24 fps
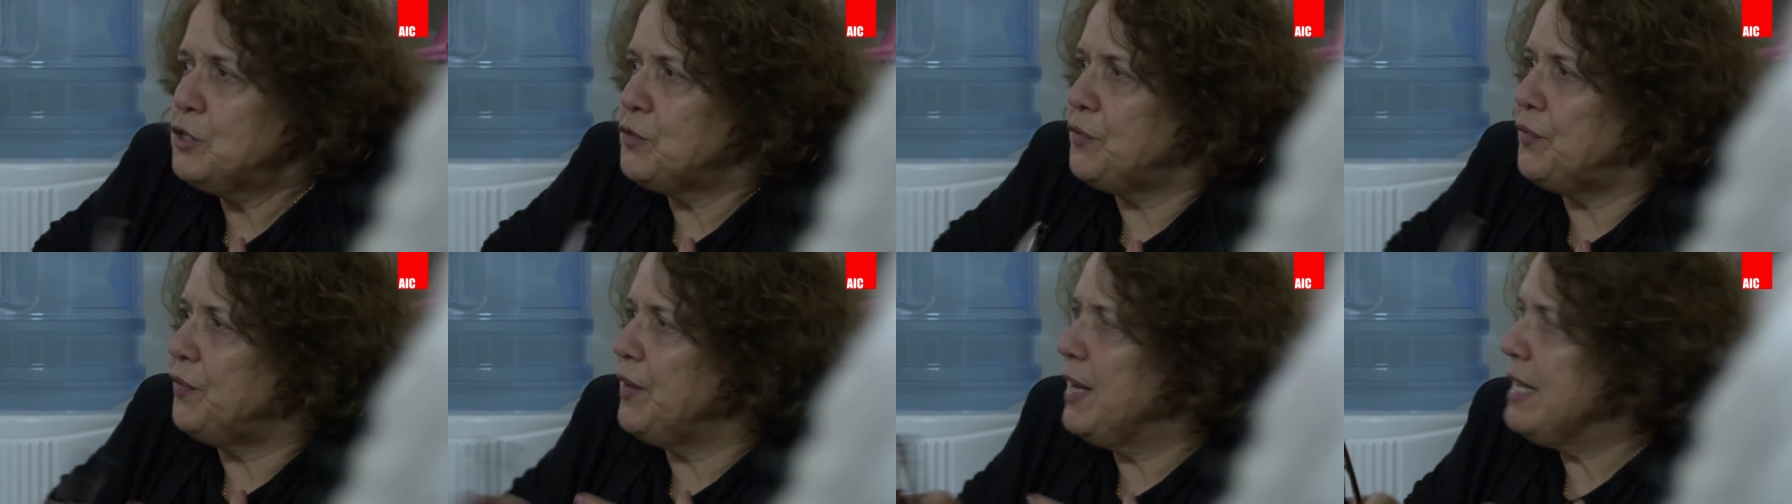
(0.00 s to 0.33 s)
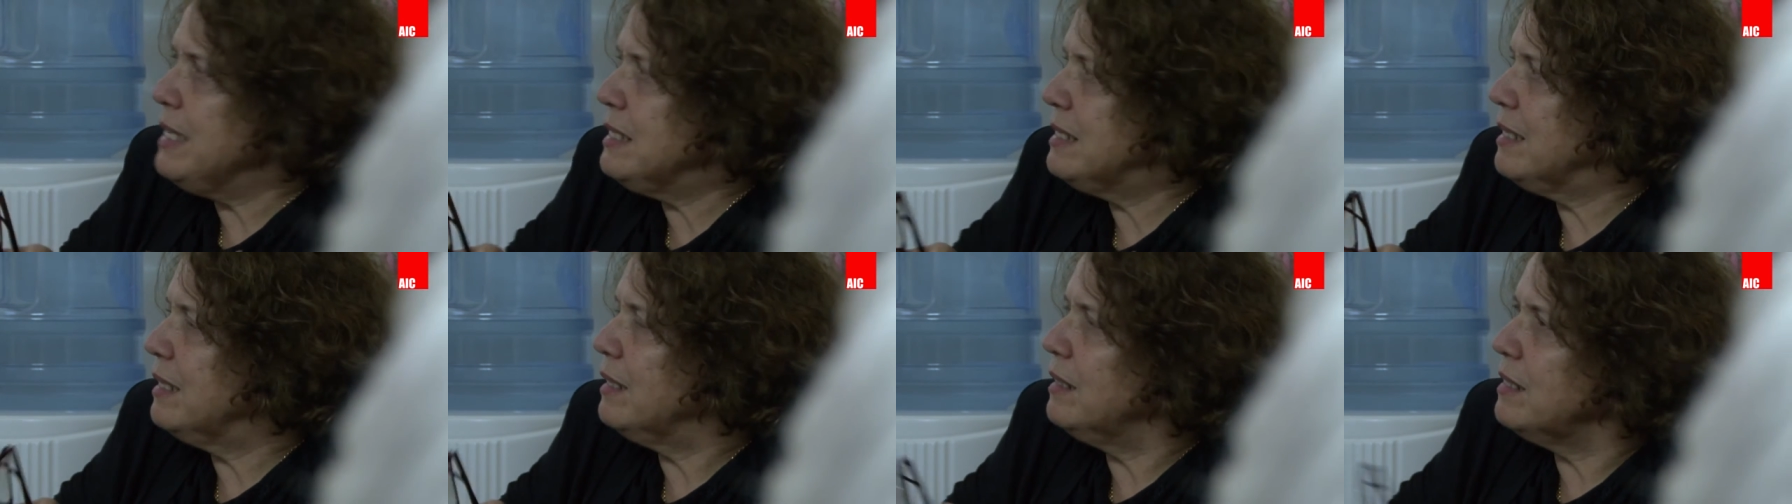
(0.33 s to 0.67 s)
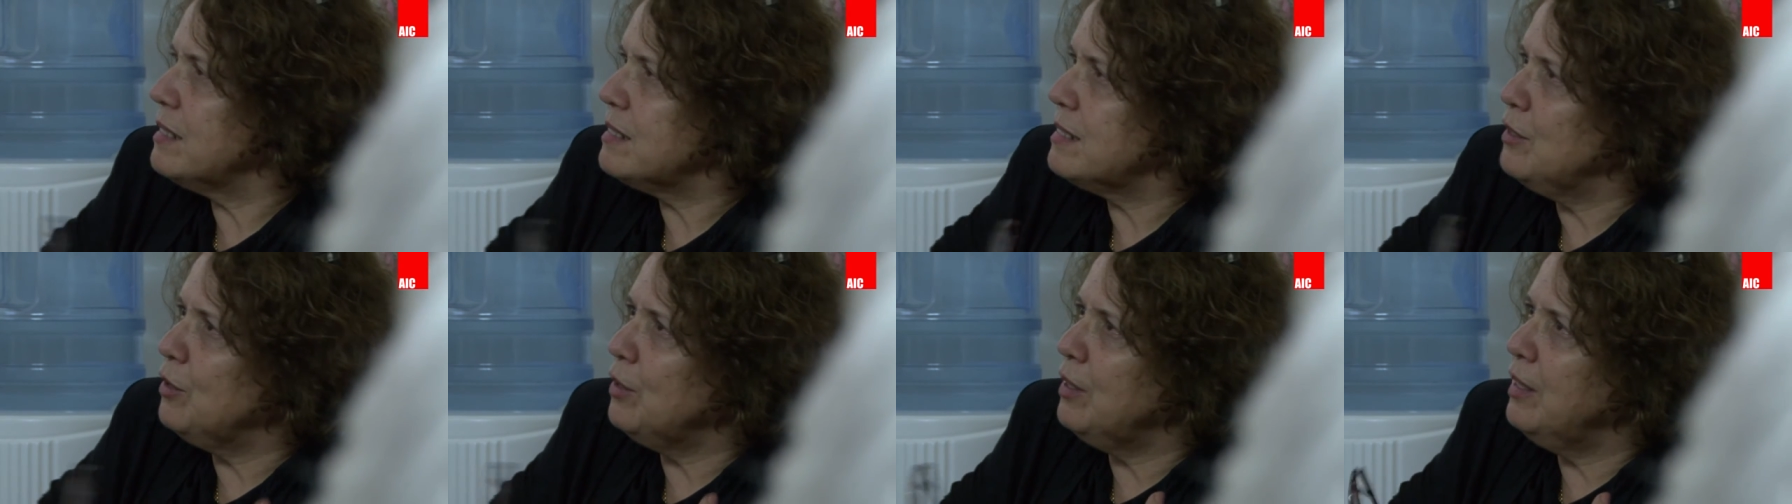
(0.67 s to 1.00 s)
Okay, such
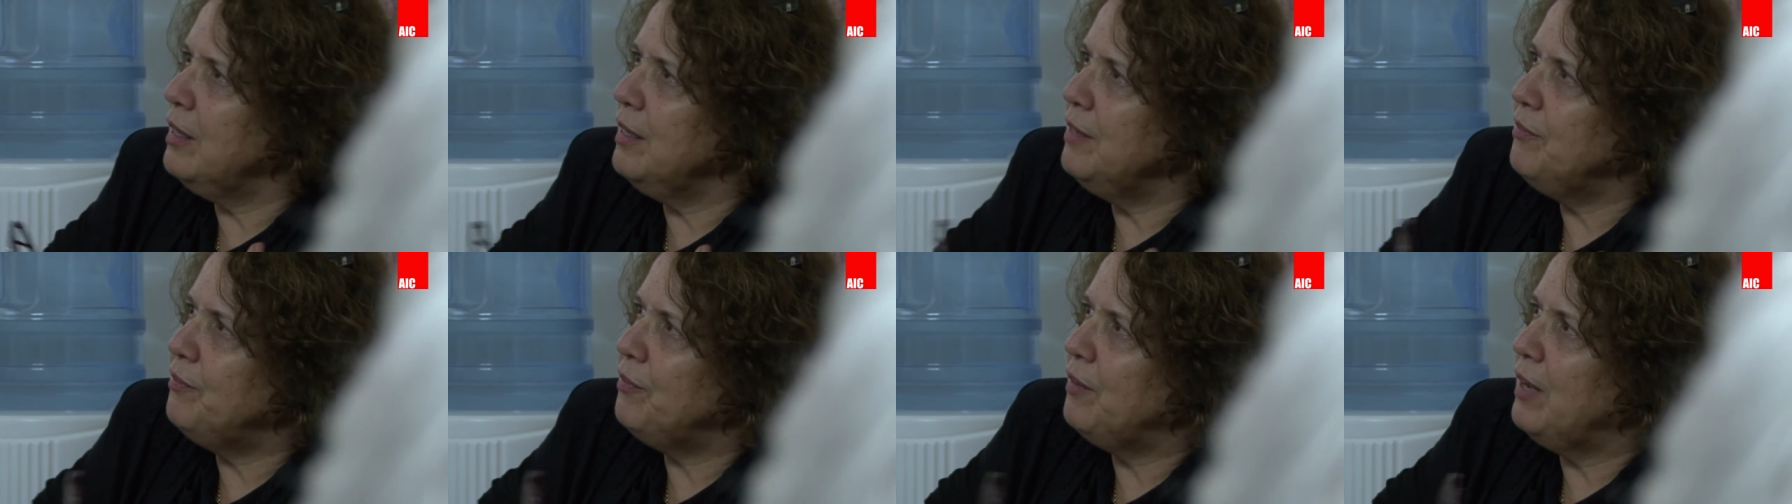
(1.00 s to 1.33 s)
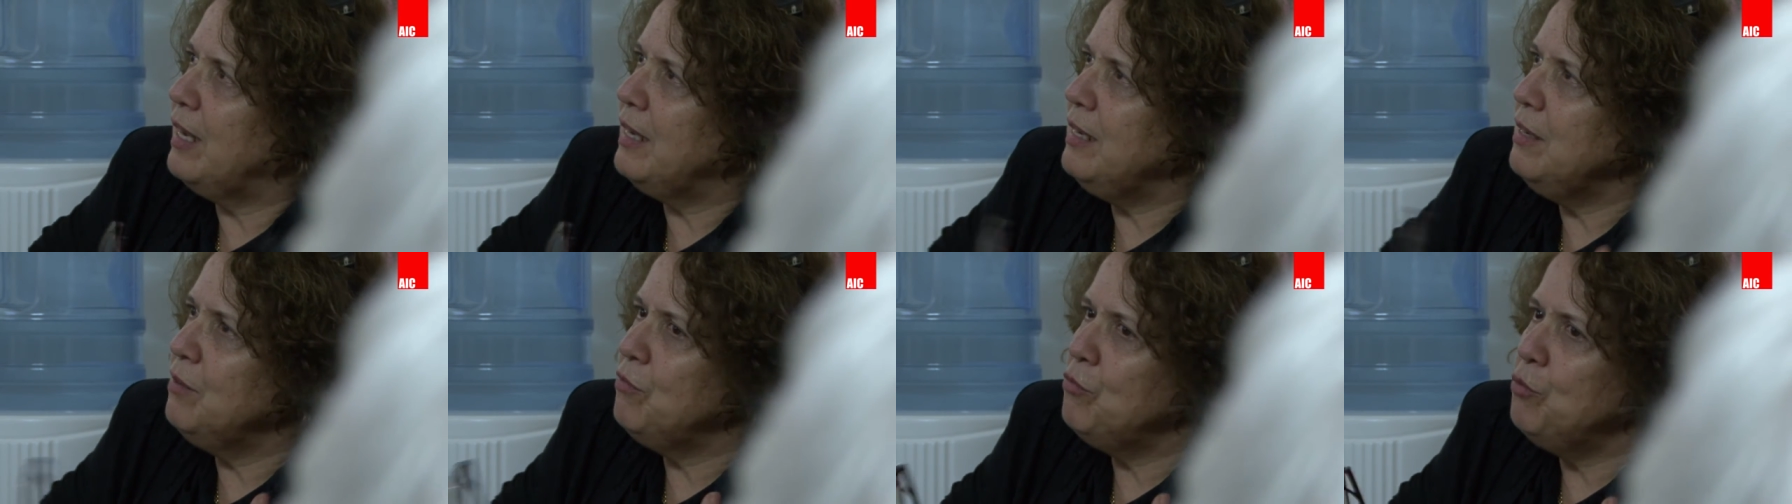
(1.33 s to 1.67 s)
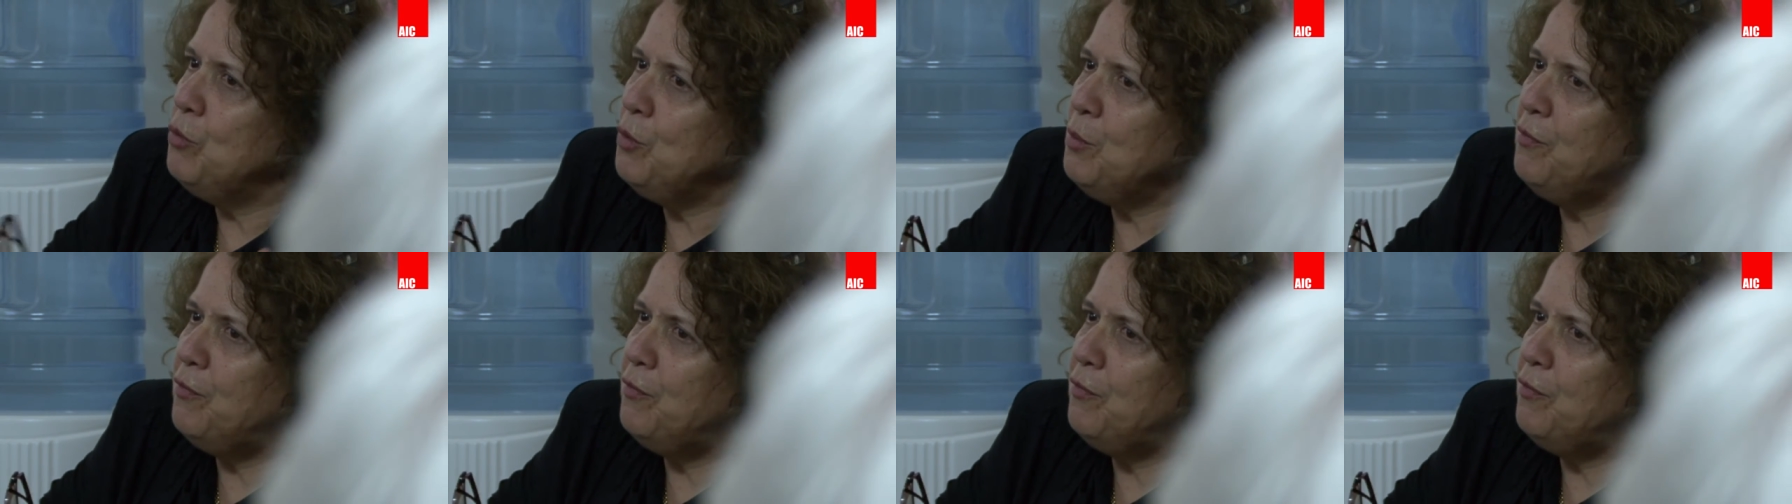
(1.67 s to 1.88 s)
phrasing does not leave